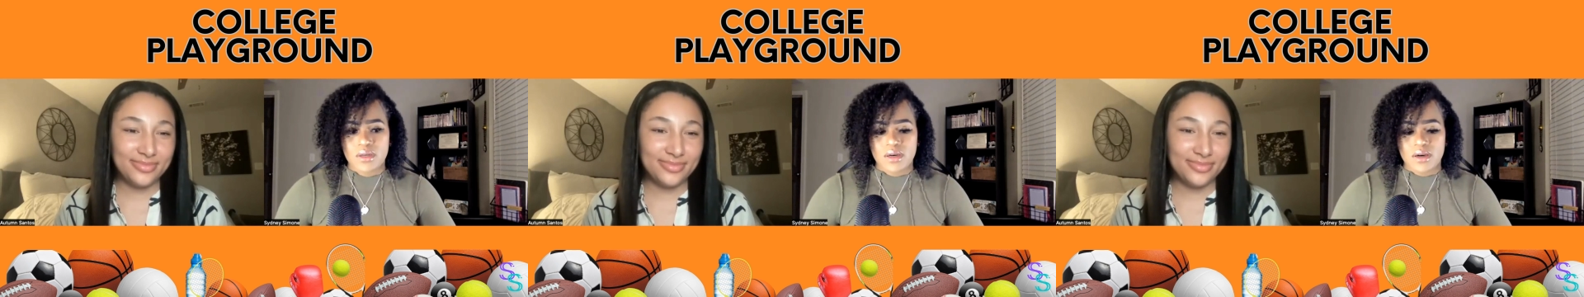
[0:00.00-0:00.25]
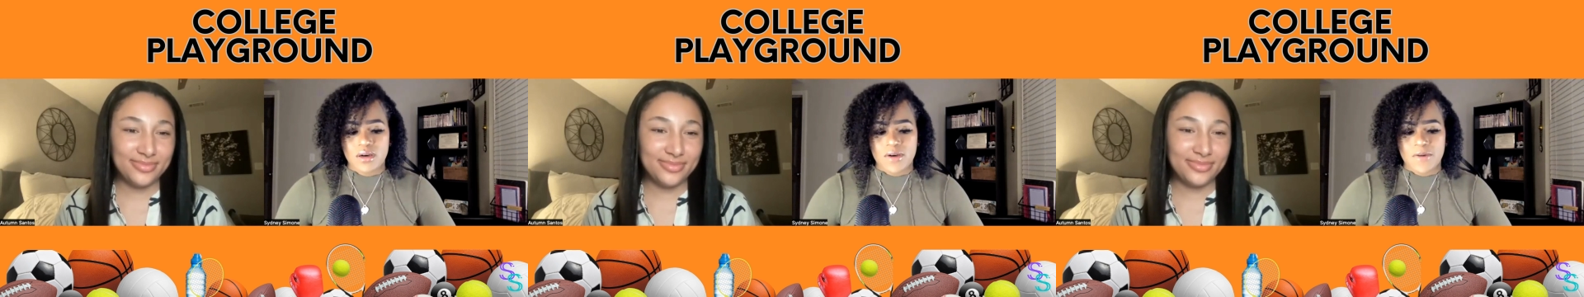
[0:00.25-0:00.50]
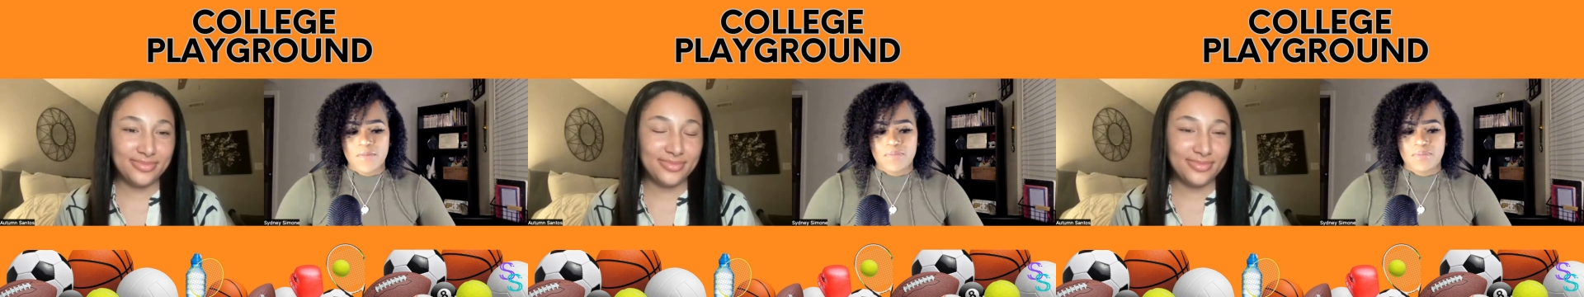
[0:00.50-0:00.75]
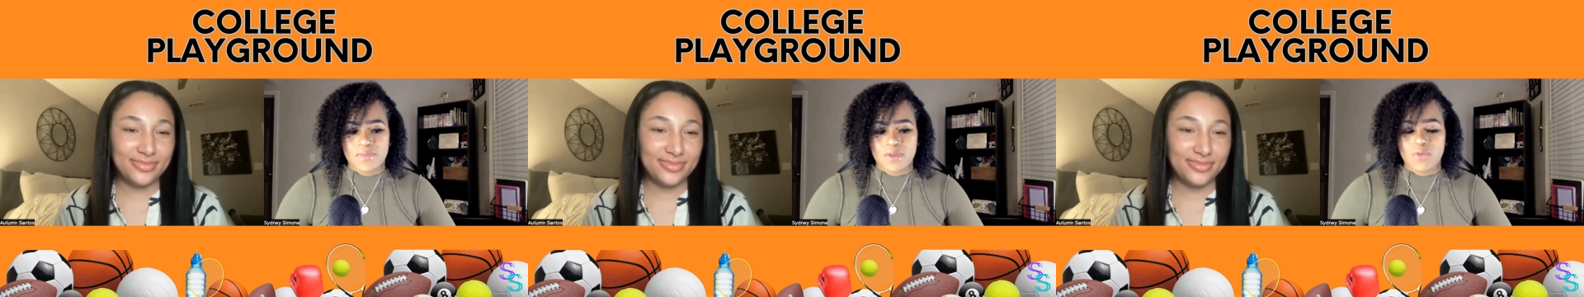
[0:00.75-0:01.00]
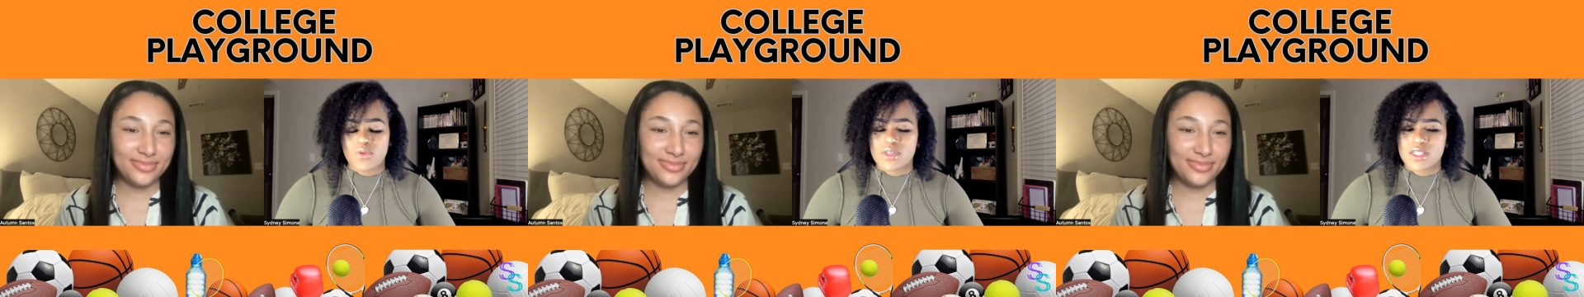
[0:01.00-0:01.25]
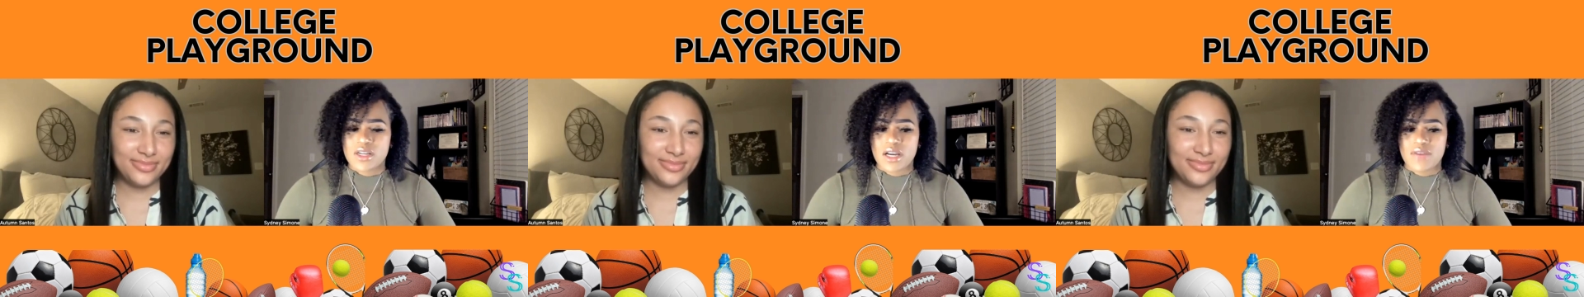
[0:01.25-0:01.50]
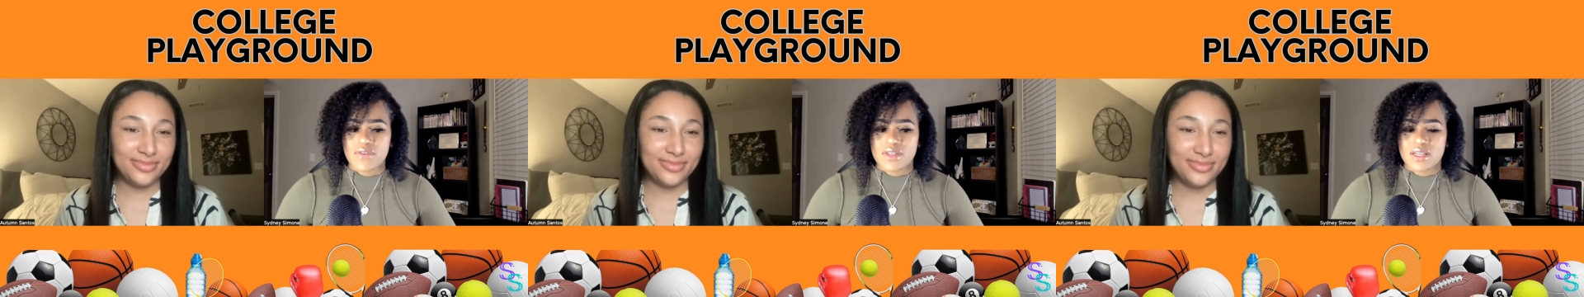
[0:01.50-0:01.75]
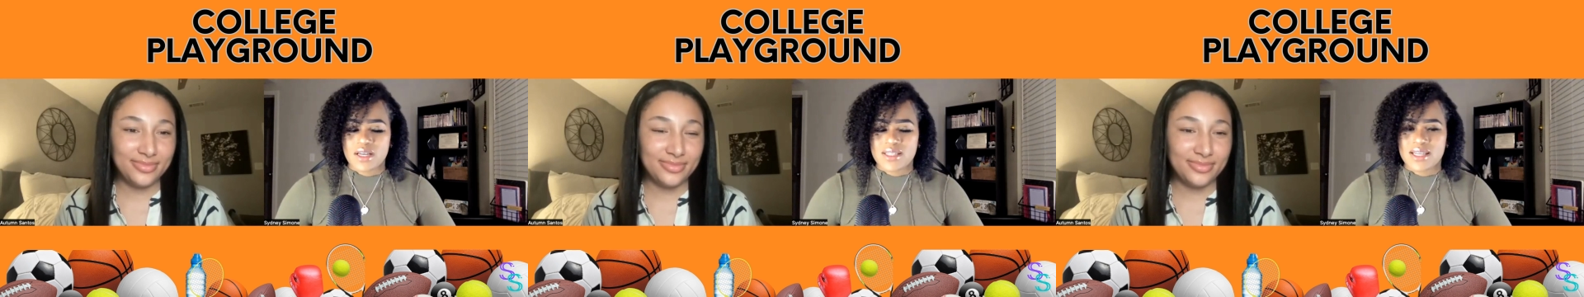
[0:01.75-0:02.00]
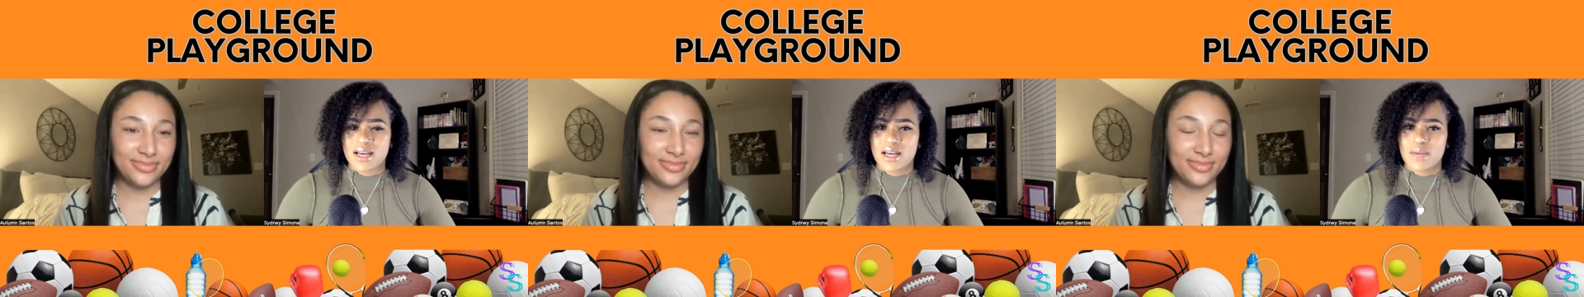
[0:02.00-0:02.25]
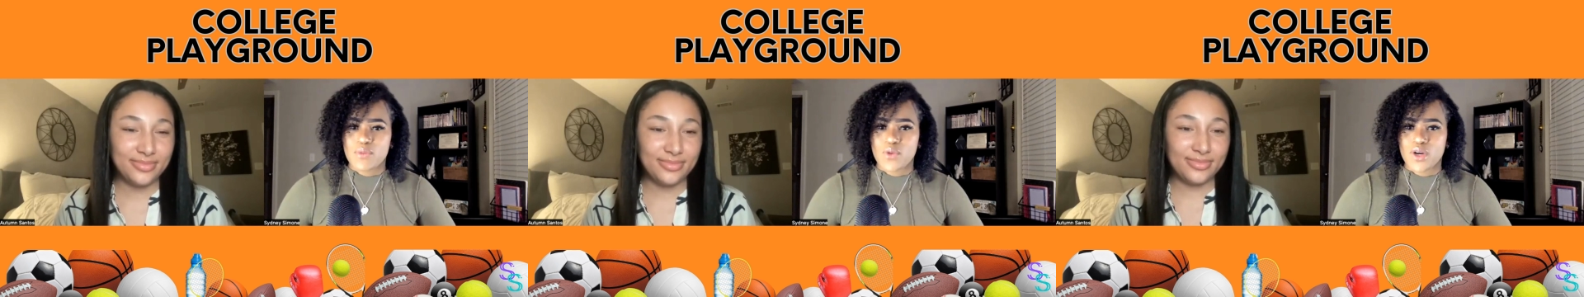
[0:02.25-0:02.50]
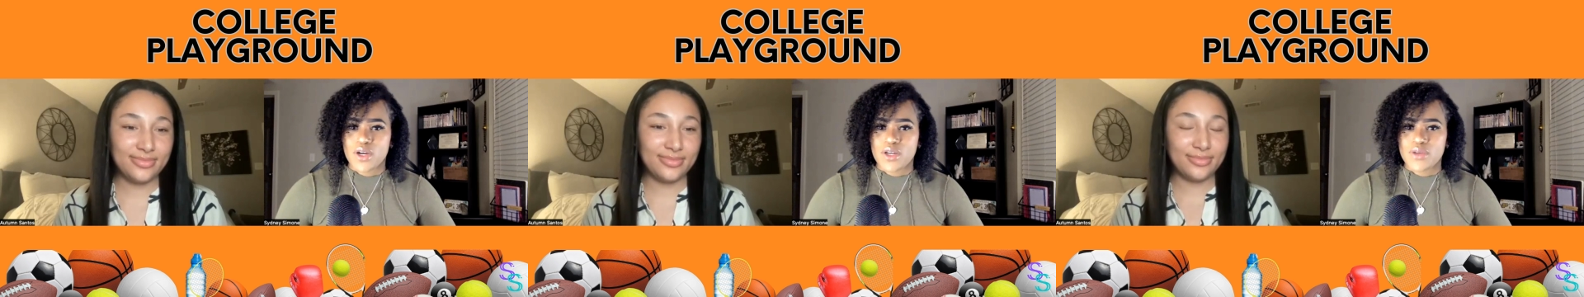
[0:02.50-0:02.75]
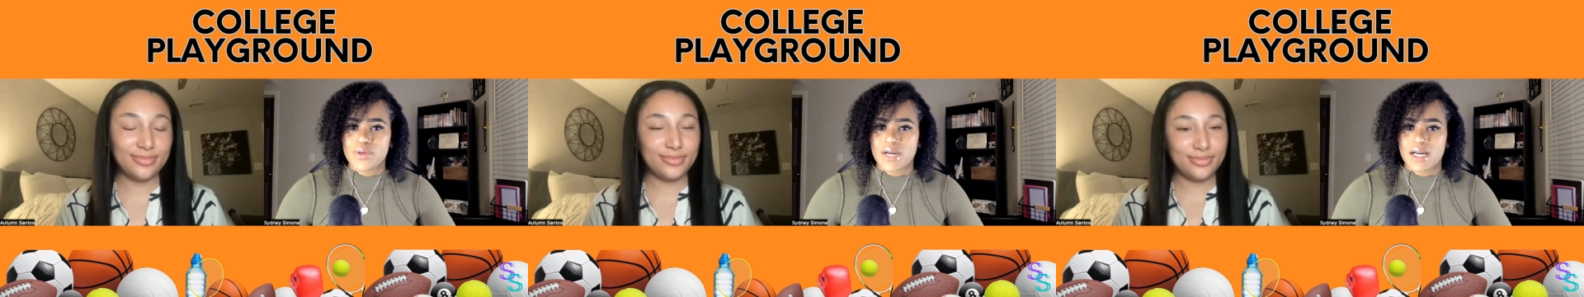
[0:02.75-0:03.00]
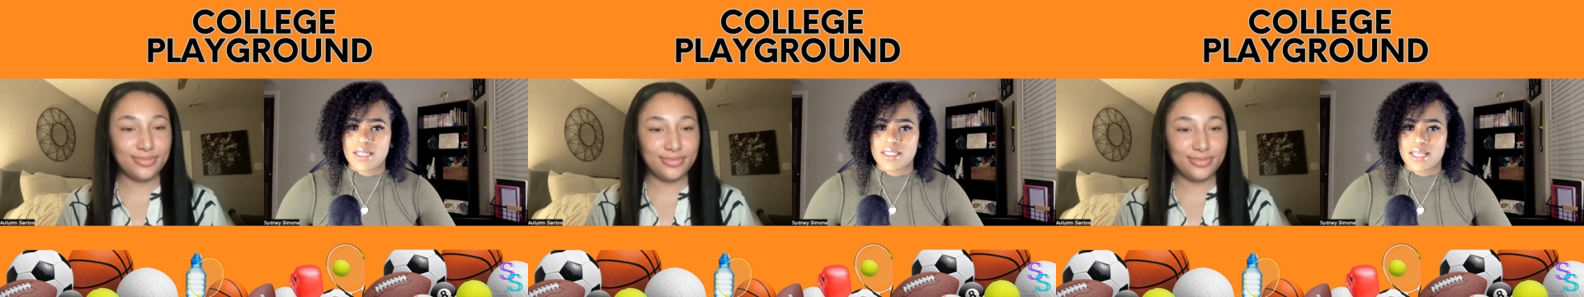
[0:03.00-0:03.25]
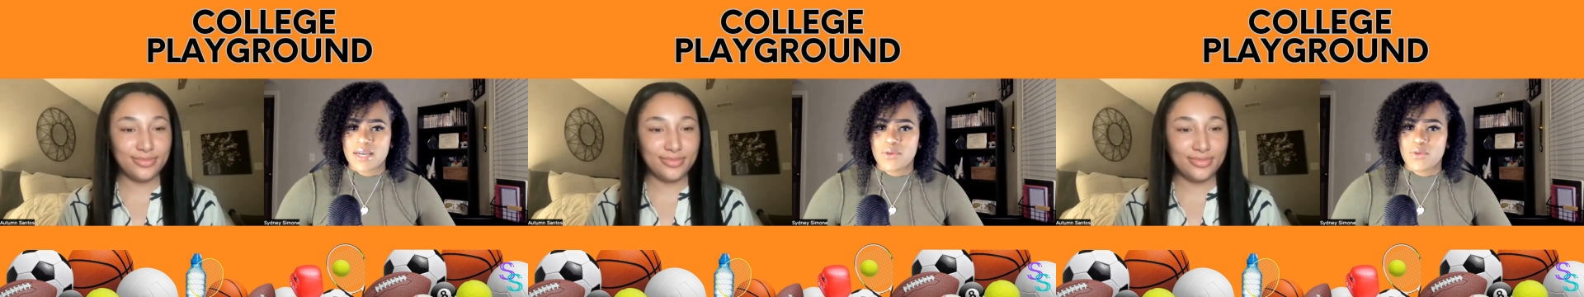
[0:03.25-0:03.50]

Speaker 1: was there ever a time where you guys like